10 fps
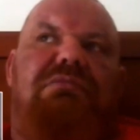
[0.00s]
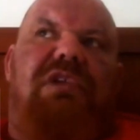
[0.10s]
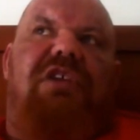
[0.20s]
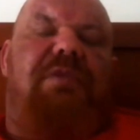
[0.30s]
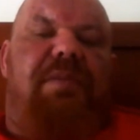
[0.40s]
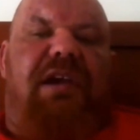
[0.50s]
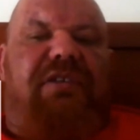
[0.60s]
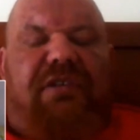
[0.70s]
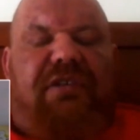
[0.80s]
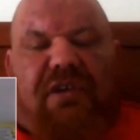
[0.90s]
there's my
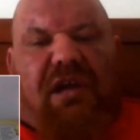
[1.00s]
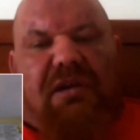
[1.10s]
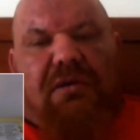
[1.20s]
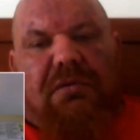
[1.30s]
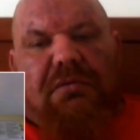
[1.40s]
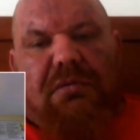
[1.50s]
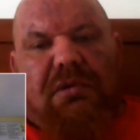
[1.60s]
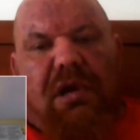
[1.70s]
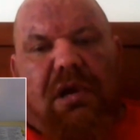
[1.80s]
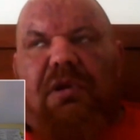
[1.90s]
basic cycle.
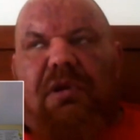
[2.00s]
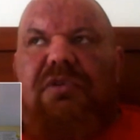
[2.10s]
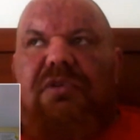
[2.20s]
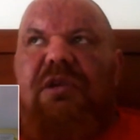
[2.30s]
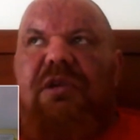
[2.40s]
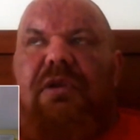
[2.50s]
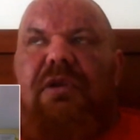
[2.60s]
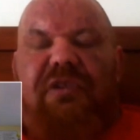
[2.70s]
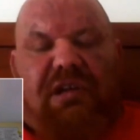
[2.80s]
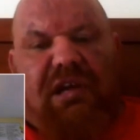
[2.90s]
I'm going to run D-Ball
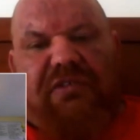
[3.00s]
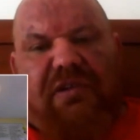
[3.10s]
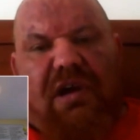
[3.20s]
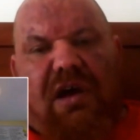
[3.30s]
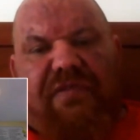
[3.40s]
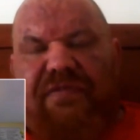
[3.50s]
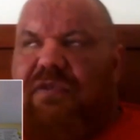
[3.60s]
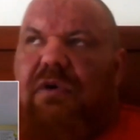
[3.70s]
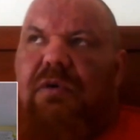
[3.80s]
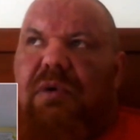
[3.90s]
as a kickstart for
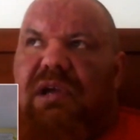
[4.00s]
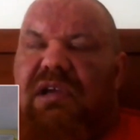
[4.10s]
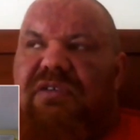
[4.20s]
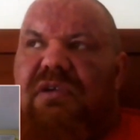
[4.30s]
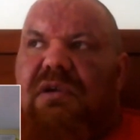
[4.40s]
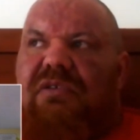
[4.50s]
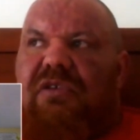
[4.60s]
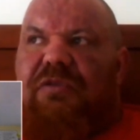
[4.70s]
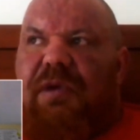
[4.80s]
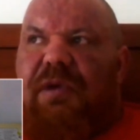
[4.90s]
4 weeks.
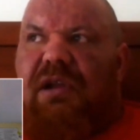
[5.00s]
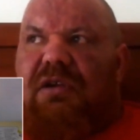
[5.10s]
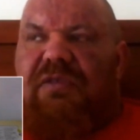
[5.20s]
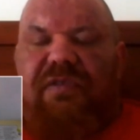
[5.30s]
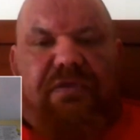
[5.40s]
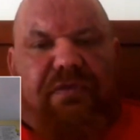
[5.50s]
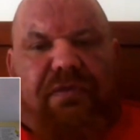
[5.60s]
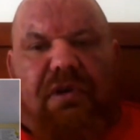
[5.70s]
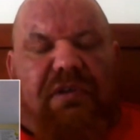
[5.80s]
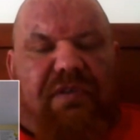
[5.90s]
So I spent another
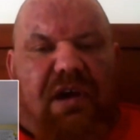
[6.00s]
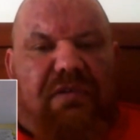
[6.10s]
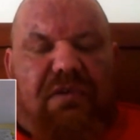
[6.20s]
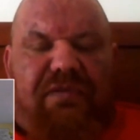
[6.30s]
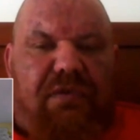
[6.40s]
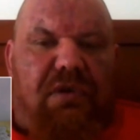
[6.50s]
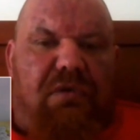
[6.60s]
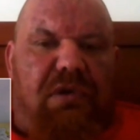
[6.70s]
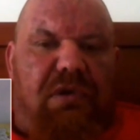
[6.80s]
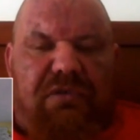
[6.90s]
35 quid, 40
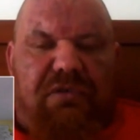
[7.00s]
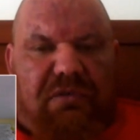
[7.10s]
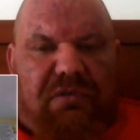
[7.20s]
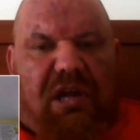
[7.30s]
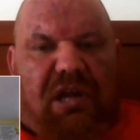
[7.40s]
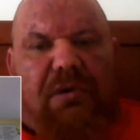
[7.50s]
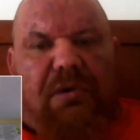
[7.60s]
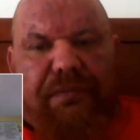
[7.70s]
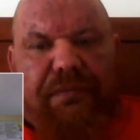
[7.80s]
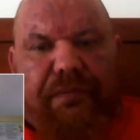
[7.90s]
quid on Dianabol.